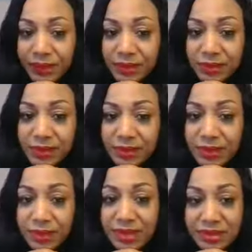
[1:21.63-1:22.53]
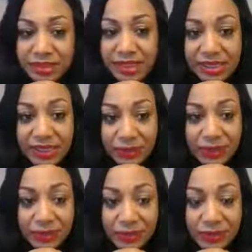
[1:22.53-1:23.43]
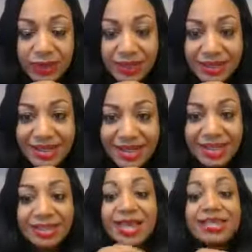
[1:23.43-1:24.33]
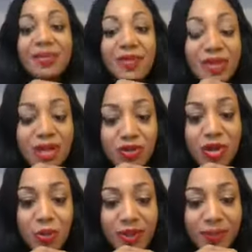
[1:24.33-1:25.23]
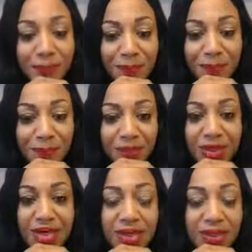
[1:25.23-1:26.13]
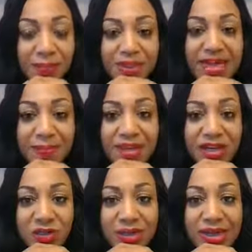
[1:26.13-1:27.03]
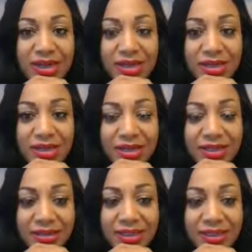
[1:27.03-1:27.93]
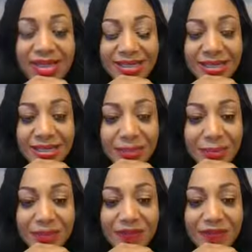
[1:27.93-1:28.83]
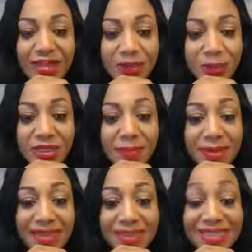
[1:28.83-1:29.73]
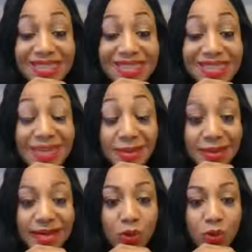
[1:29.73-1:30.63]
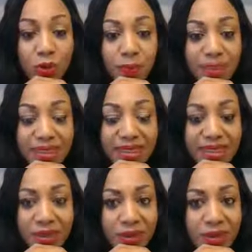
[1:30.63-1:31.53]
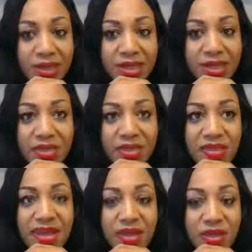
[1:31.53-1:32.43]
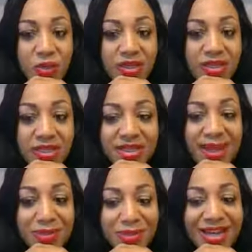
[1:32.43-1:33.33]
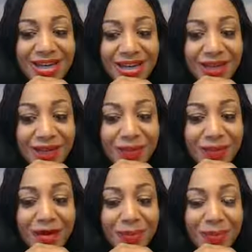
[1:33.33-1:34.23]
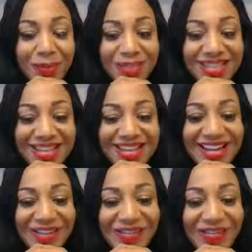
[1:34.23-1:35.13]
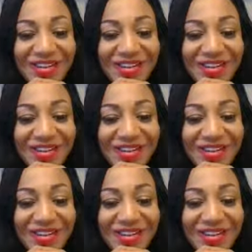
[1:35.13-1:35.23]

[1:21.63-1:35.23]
let me pause Layla Hathaway real quick. That's something that I struggle with. Um, time management and, and and a lot of times Facebook makes it seem like or appear that you know we get a snapshot of a person's life